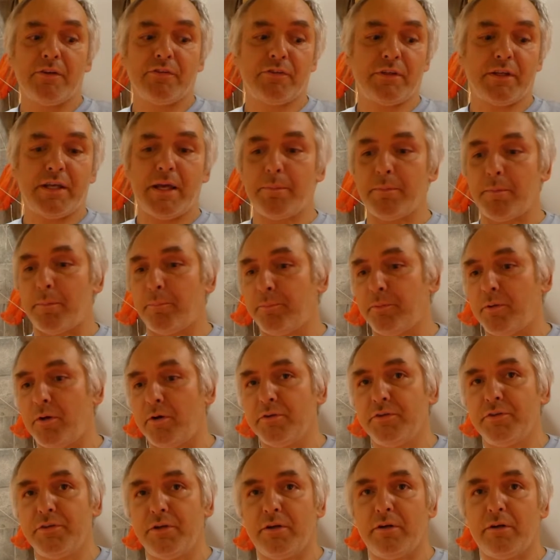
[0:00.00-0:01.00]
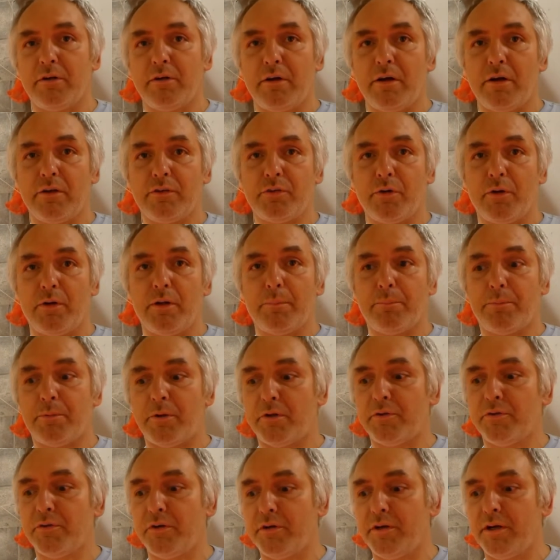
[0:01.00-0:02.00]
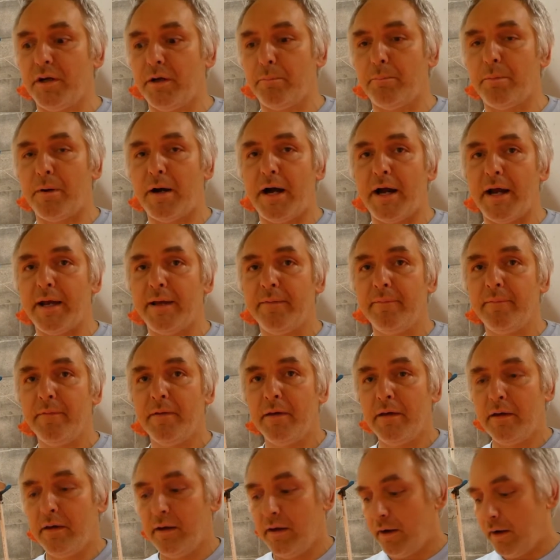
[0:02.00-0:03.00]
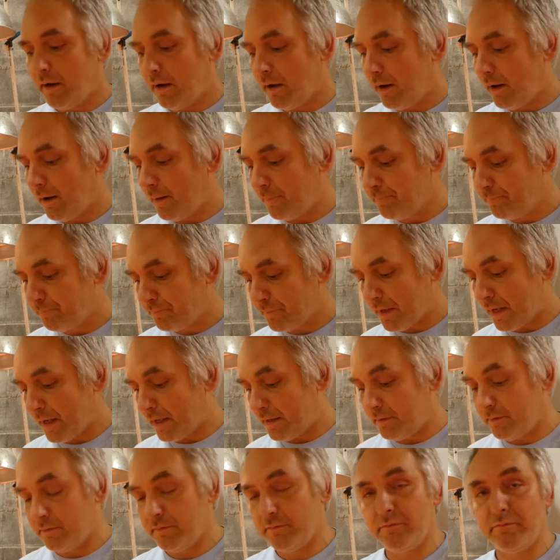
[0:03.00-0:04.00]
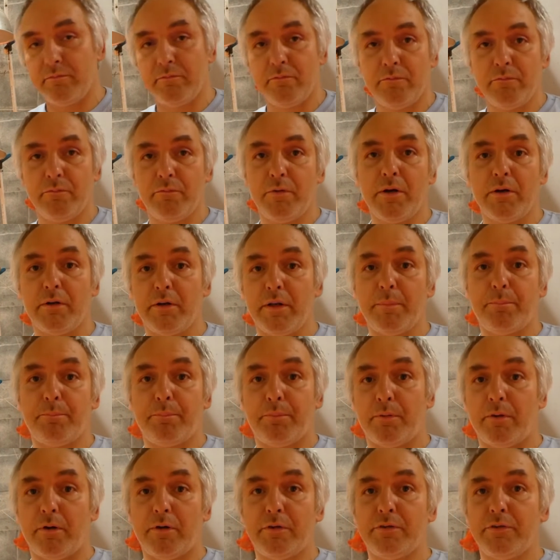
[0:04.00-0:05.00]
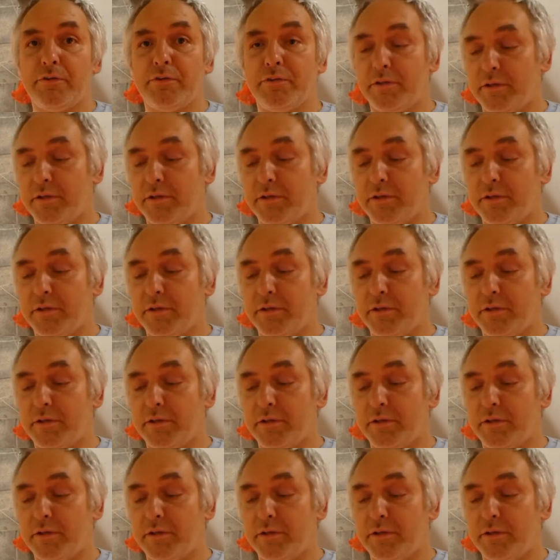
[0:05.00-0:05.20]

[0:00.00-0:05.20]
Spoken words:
to keep a toilet plunger nearby, and really plunge